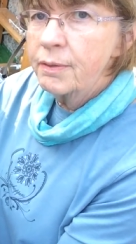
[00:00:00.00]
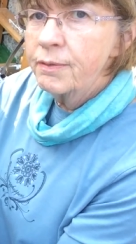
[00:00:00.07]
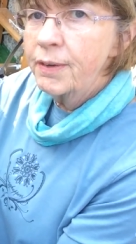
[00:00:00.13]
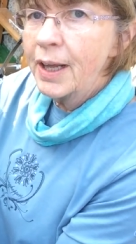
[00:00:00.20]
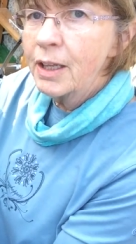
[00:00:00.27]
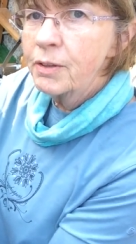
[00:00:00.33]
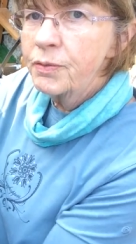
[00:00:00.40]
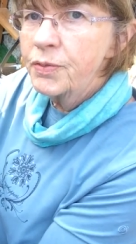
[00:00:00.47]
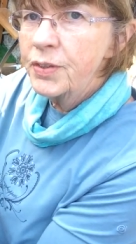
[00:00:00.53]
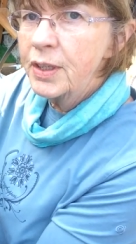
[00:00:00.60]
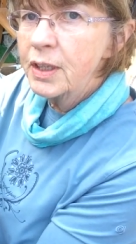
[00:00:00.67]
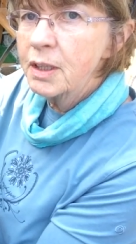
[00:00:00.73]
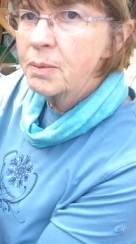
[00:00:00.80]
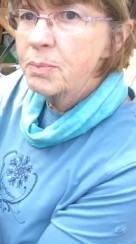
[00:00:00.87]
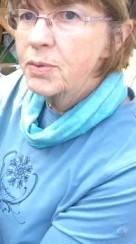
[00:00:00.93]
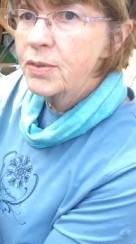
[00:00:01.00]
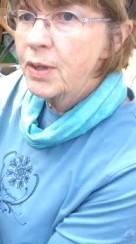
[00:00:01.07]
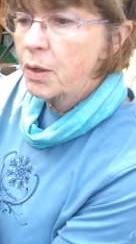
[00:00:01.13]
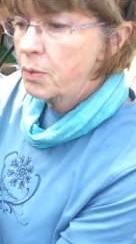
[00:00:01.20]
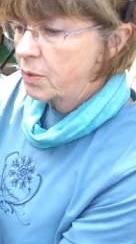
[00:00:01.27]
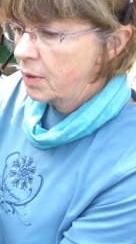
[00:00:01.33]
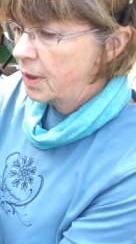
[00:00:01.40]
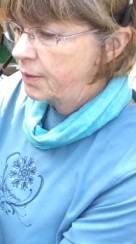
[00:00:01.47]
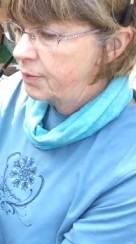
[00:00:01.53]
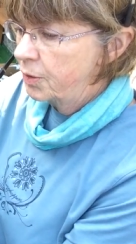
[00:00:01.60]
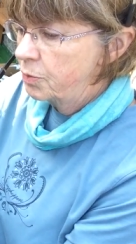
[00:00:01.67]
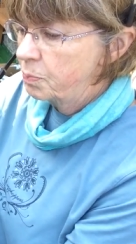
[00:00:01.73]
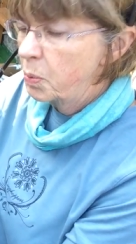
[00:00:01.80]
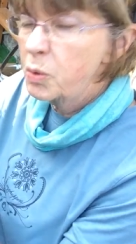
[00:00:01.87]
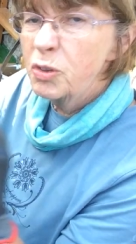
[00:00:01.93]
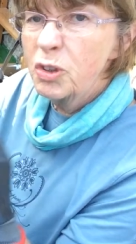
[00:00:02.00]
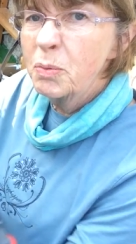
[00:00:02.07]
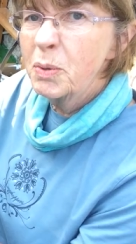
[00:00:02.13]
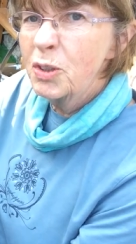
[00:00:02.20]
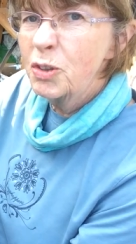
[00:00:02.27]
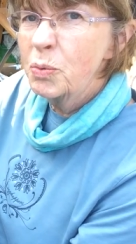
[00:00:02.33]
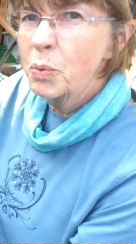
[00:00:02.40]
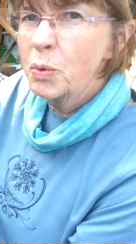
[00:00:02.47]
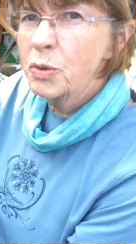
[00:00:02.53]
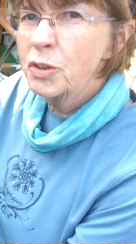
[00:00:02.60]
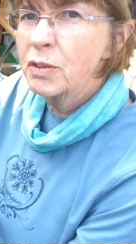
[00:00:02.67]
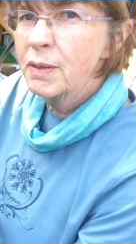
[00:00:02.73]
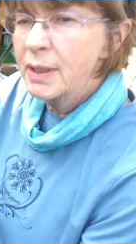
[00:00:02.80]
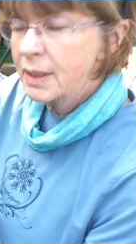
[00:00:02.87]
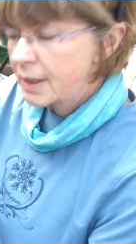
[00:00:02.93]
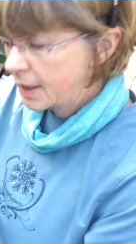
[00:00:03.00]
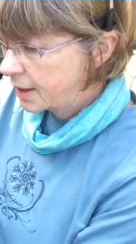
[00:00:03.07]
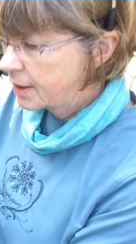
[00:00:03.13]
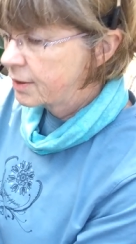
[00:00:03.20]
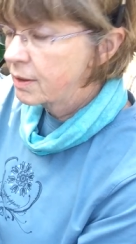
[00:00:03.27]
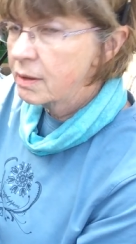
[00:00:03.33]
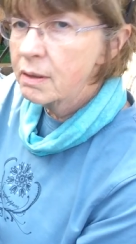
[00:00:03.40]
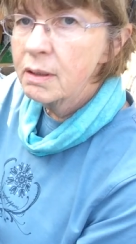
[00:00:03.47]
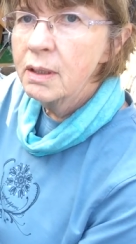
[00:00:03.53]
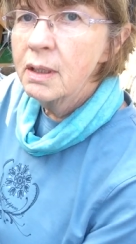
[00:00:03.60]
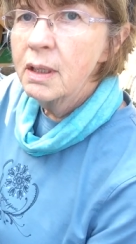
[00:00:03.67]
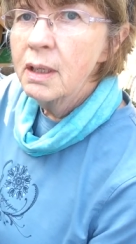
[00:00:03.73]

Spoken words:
valves in them so that if you put too much water in, then it'll